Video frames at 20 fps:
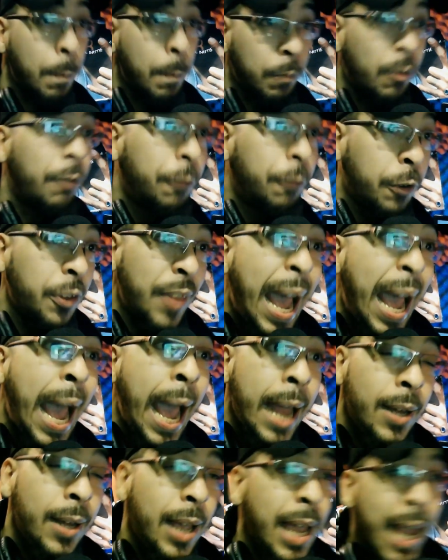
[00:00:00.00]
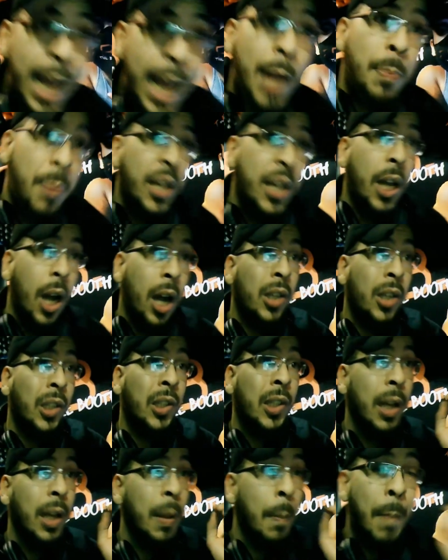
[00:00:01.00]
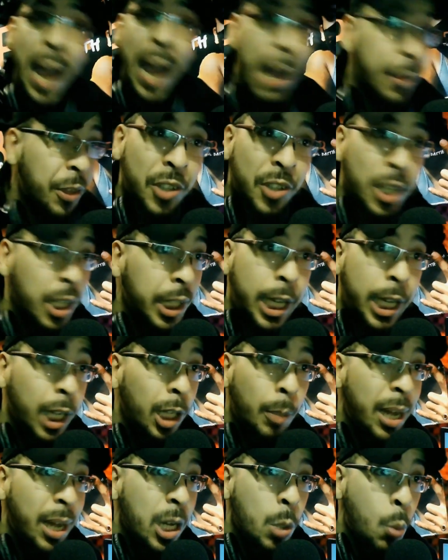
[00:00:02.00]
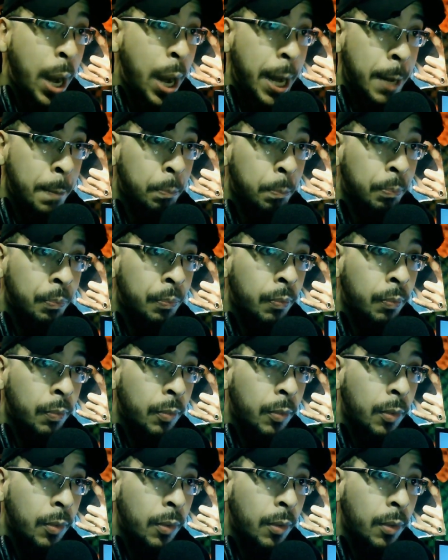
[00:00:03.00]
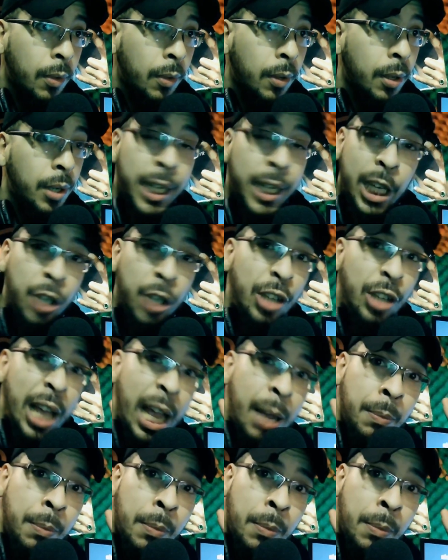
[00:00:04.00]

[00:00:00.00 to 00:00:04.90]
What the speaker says: For that, and because Math is going to kill him anyway. Nicky Jam,